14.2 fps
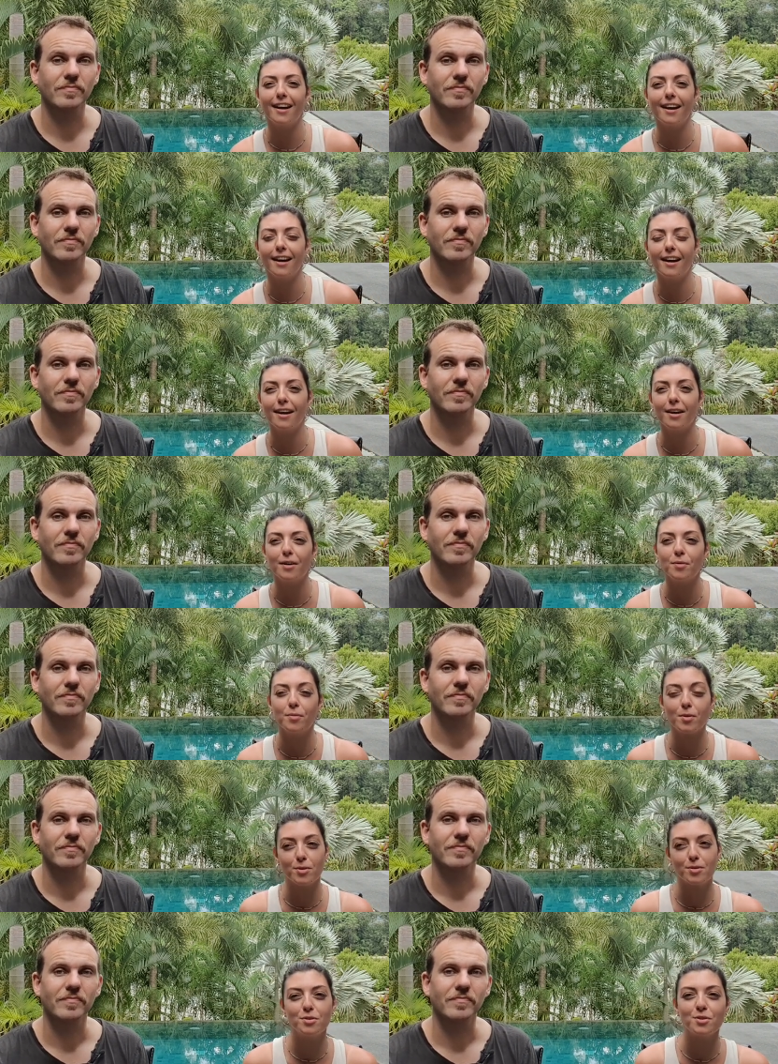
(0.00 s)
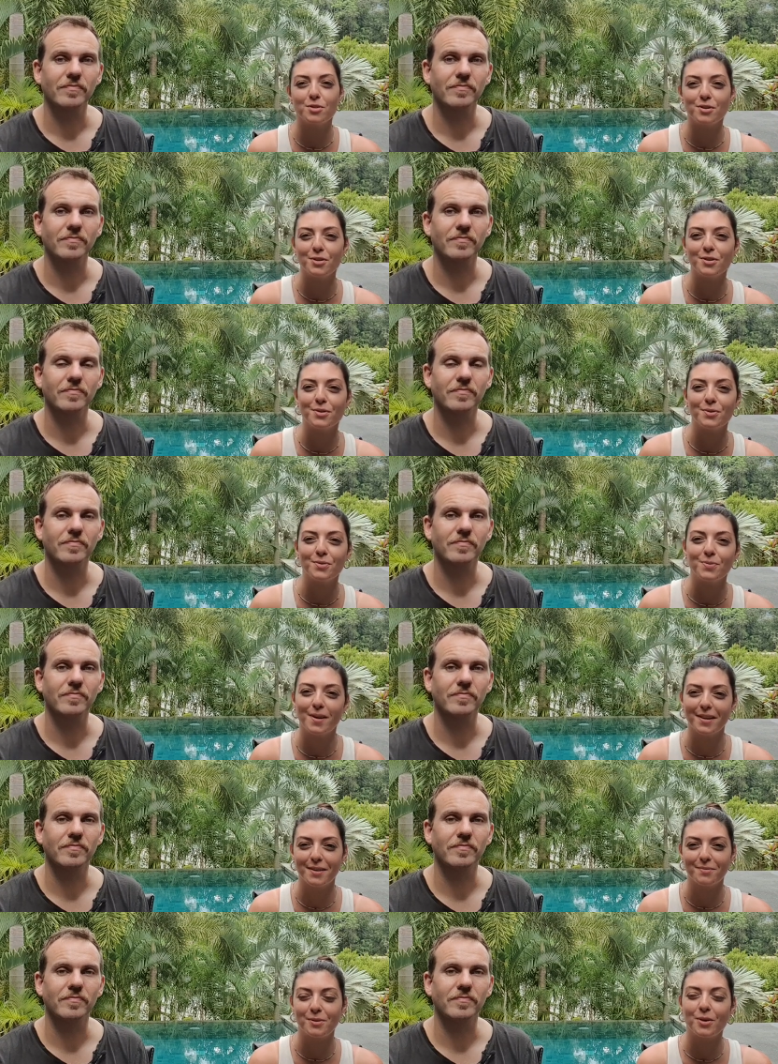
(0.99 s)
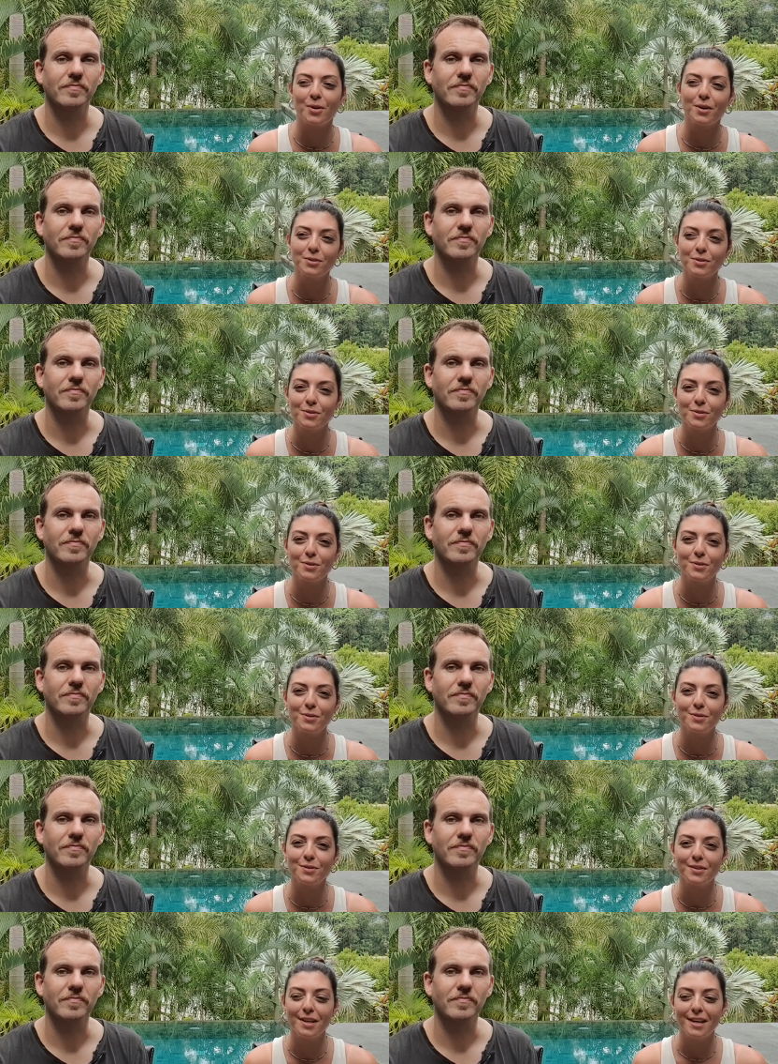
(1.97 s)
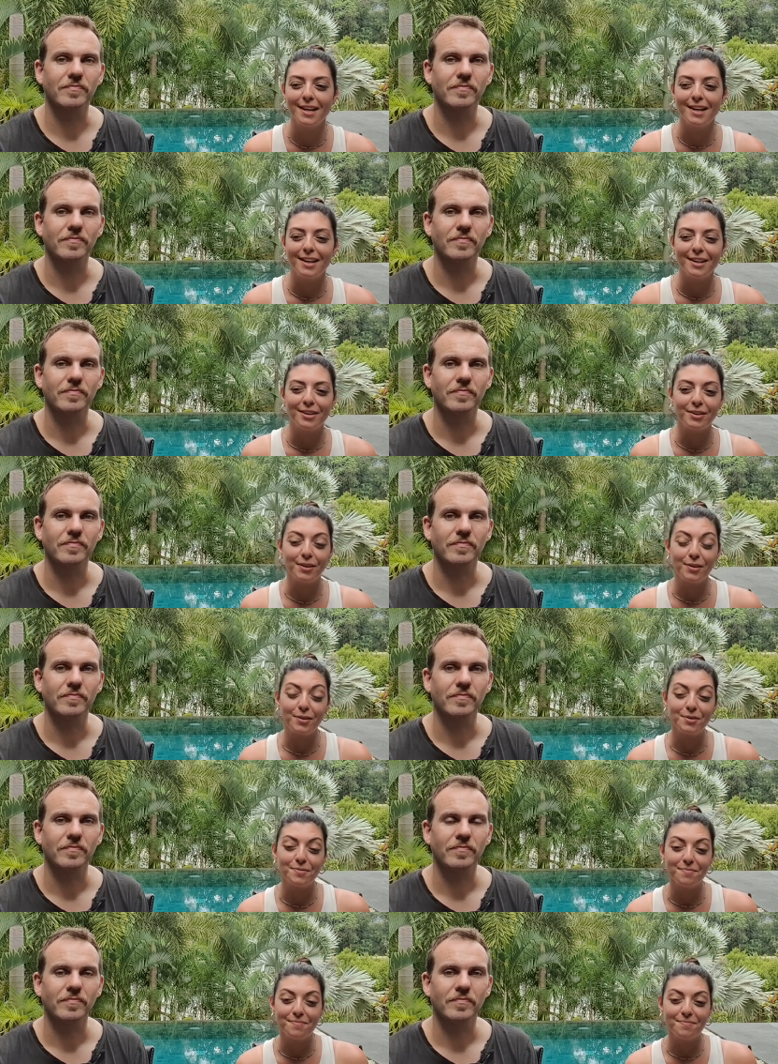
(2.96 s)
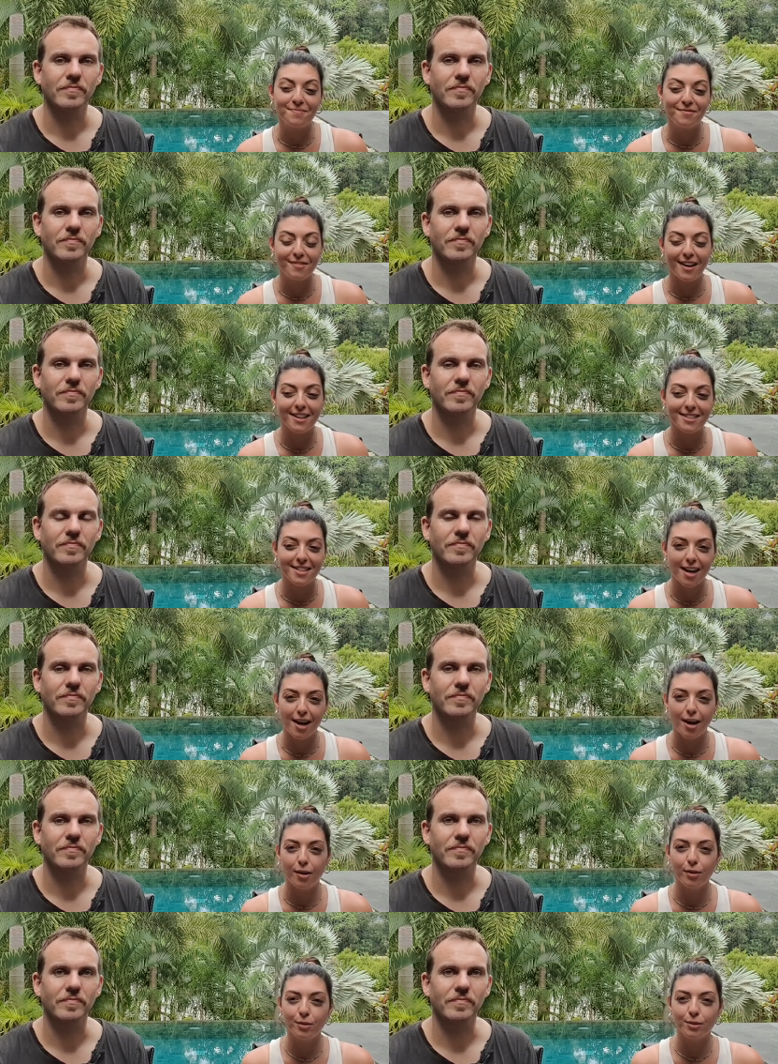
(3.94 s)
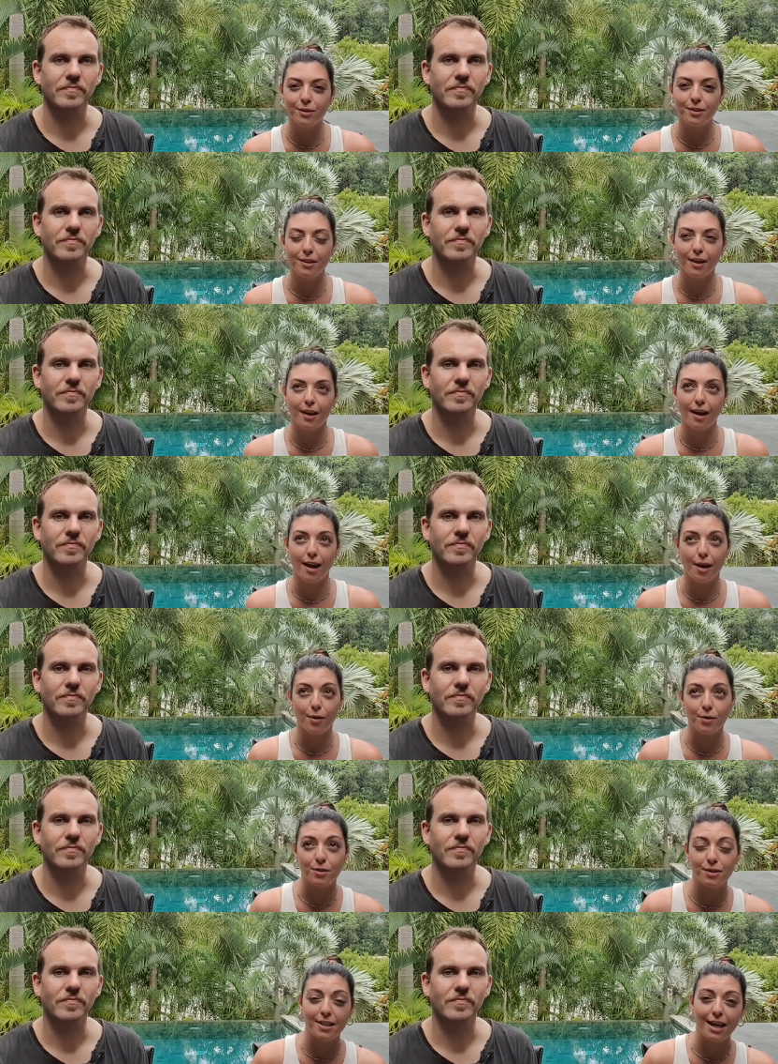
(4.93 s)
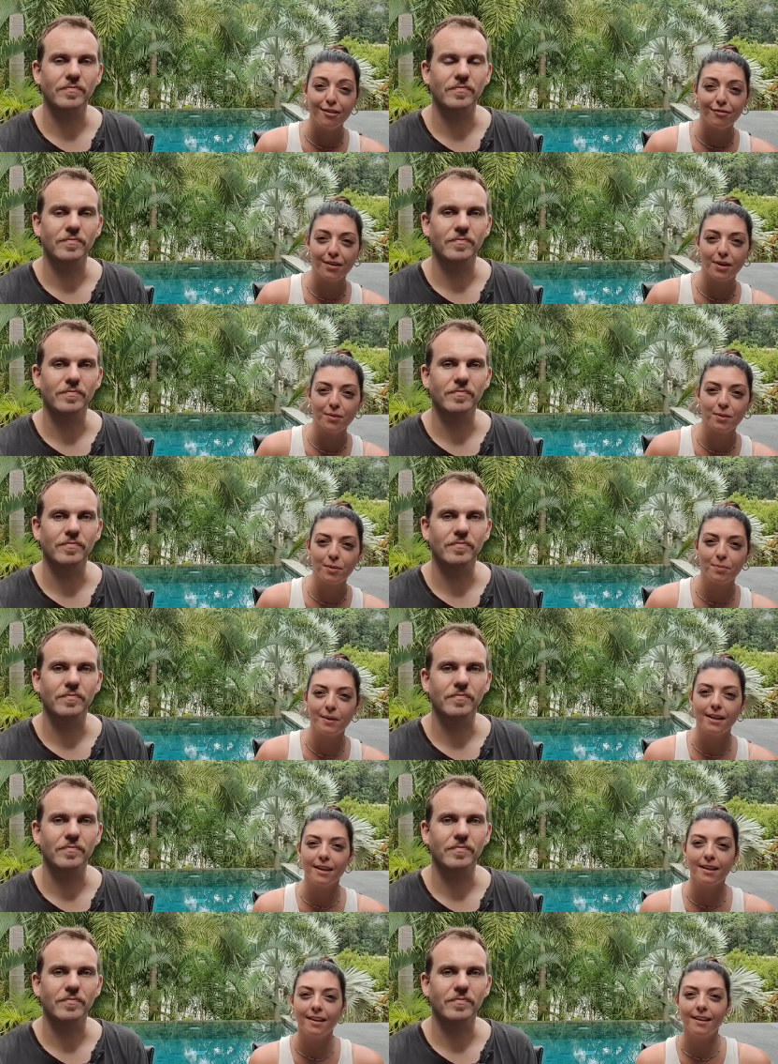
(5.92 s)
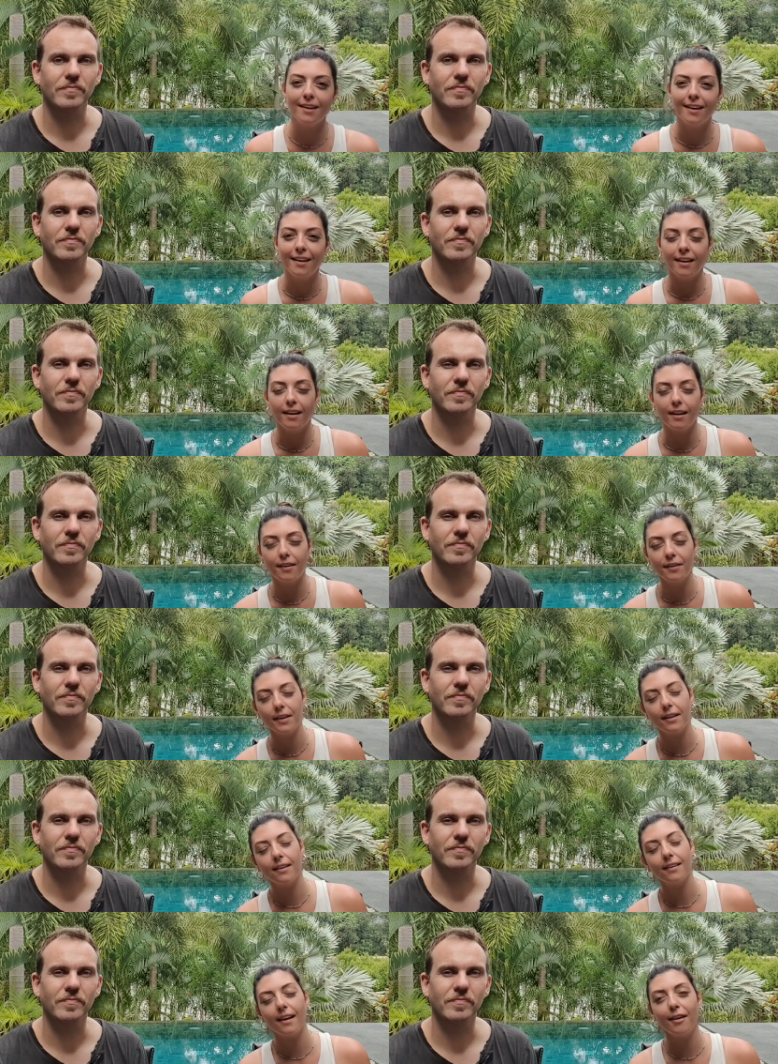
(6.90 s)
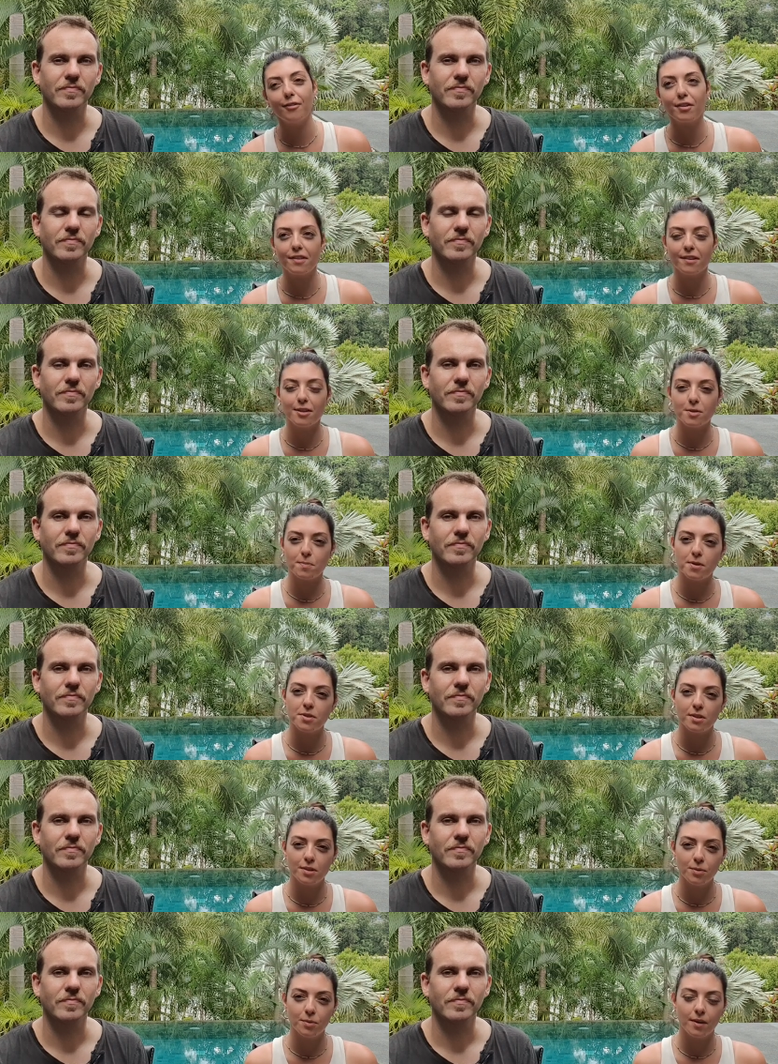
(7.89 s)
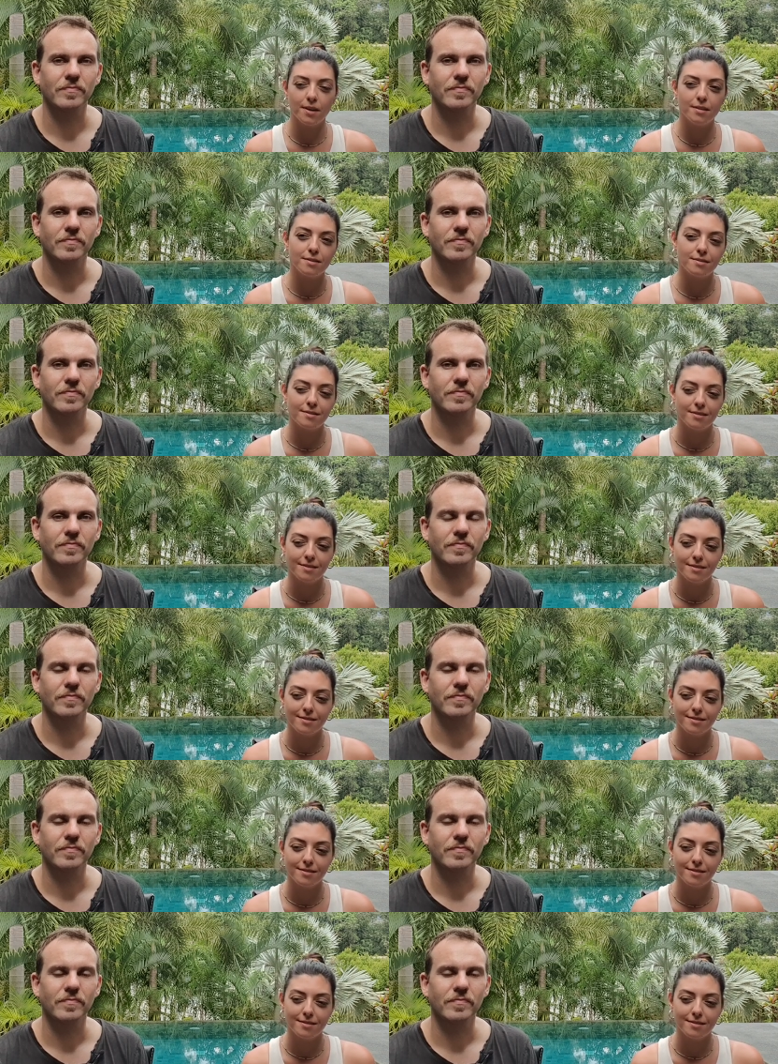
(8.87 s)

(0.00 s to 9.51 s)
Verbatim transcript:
Speaker 1: I wasn't sure what I'm going to, you know, find out how safe I will be like everything, especially when